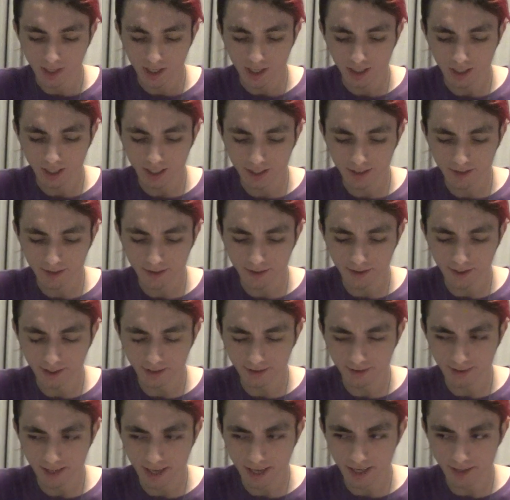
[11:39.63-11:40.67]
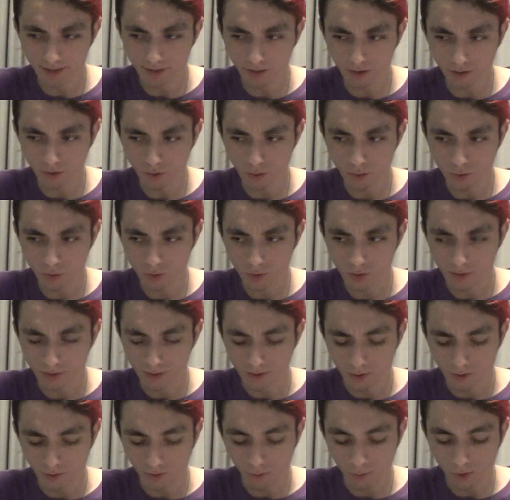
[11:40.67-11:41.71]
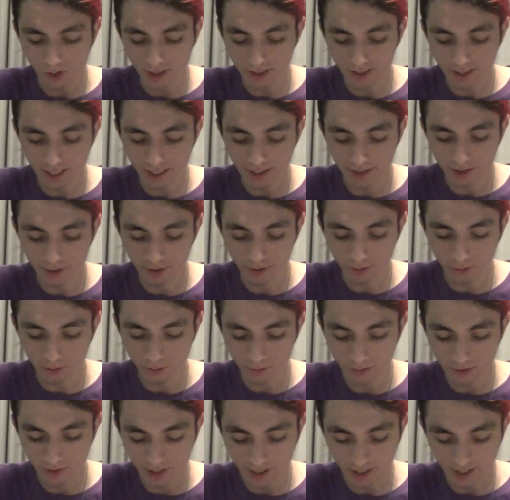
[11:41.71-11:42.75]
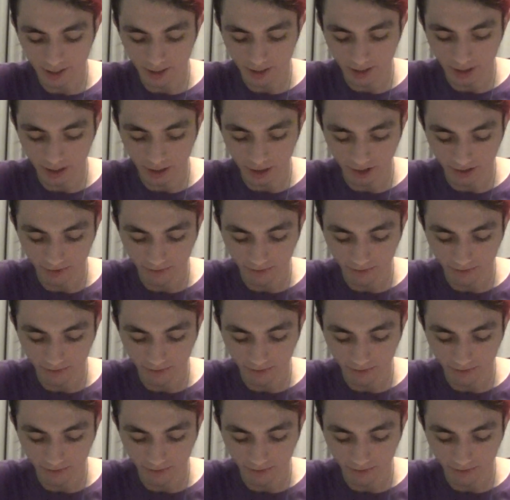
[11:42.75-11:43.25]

A lot of the things that I do watch, I do tend to